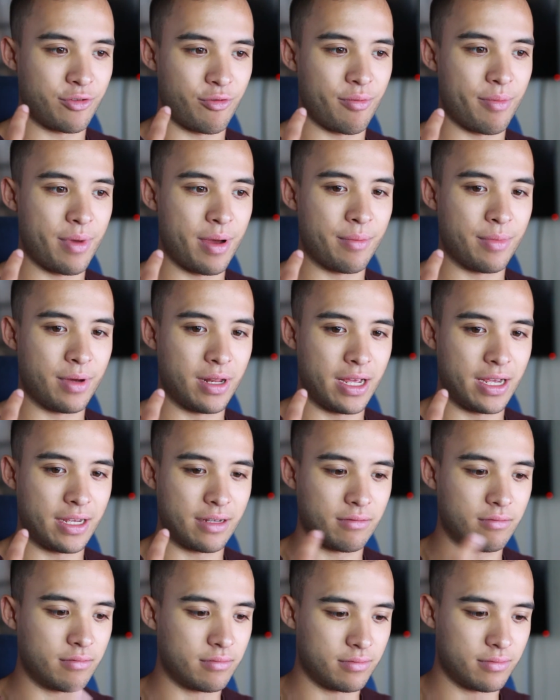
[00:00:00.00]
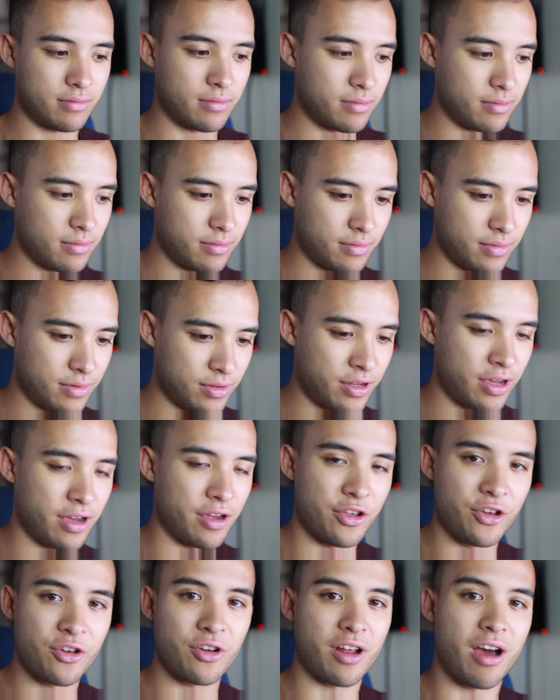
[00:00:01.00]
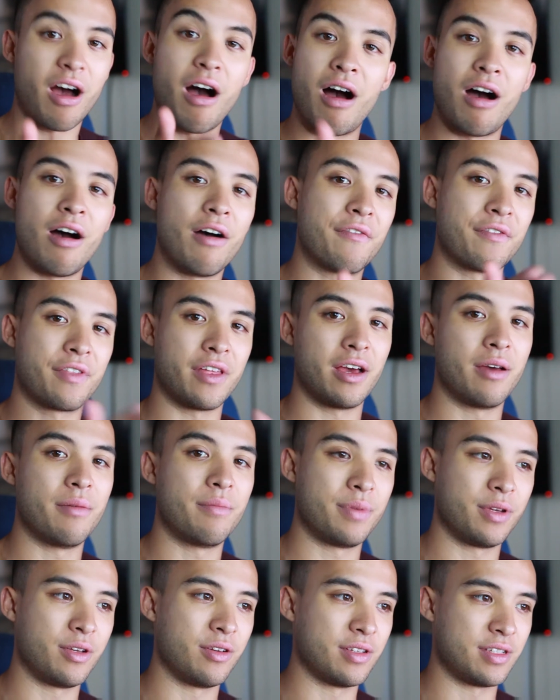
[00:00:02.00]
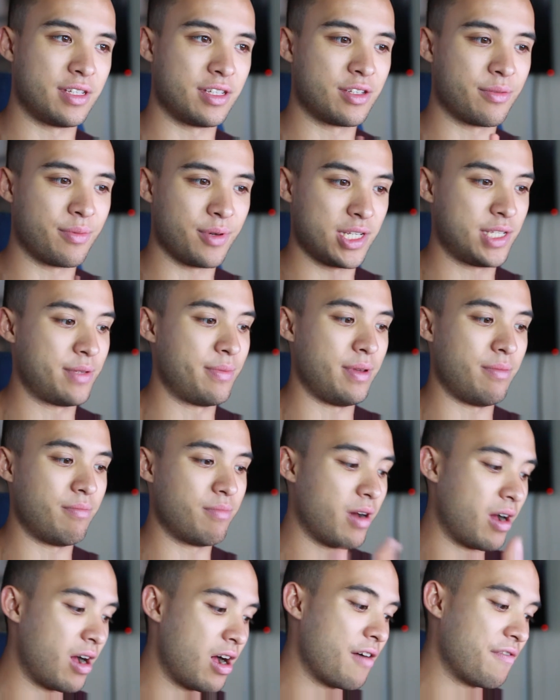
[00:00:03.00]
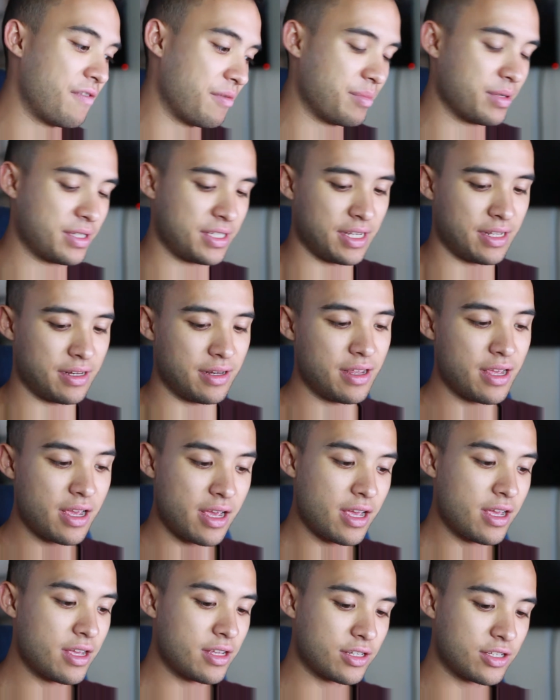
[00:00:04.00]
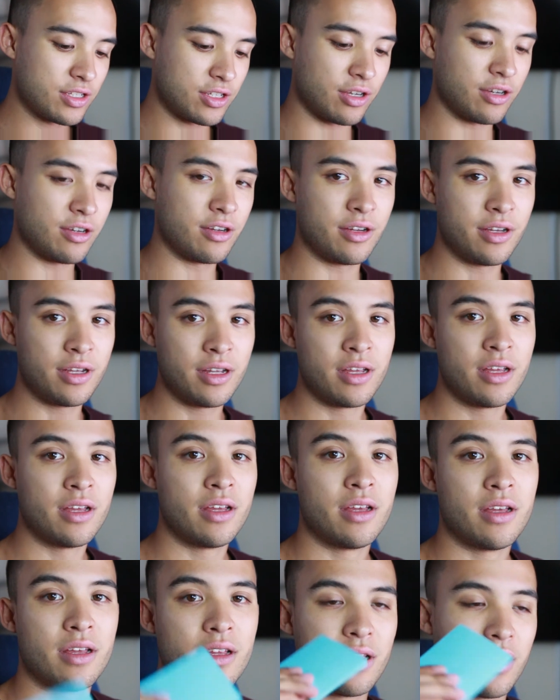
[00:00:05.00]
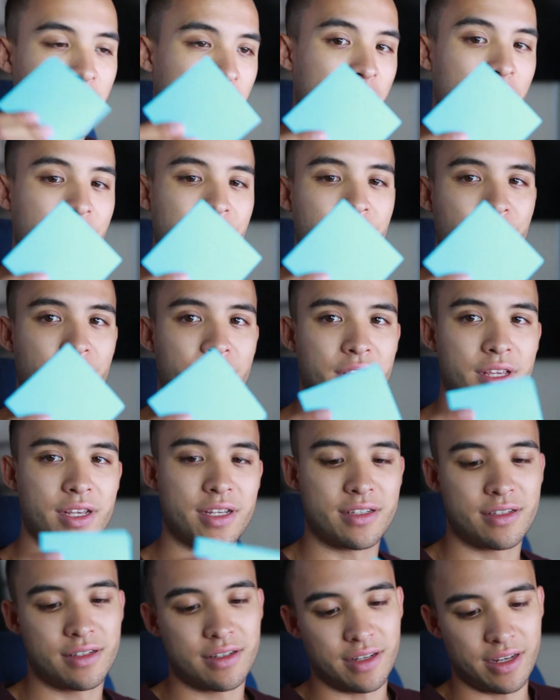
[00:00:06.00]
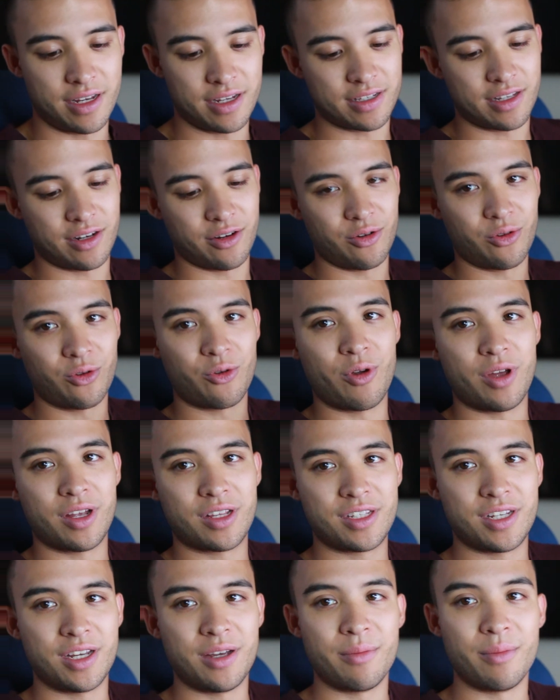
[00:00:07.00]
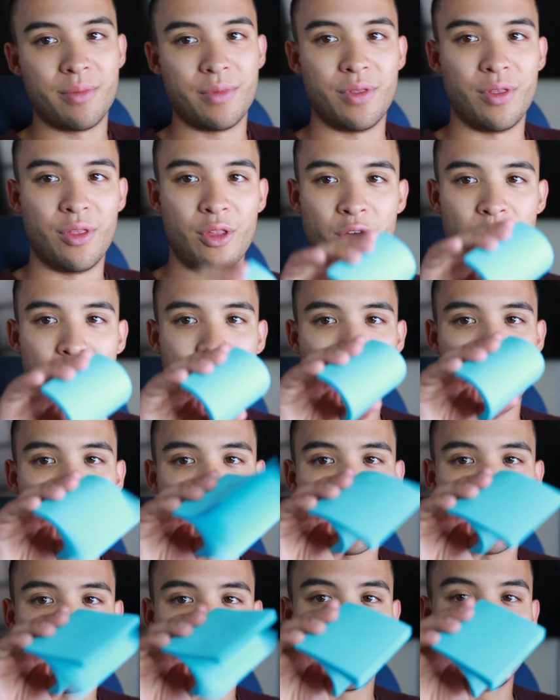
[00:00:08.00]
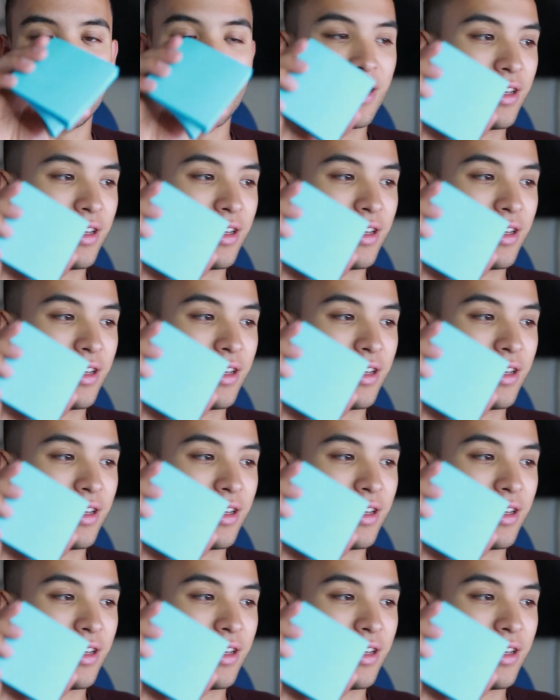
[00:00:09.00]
to remember, like, nah, you gotta half that because it's supposed to be half a percent. So I love doing this. Here's a little quick tip. Notepad,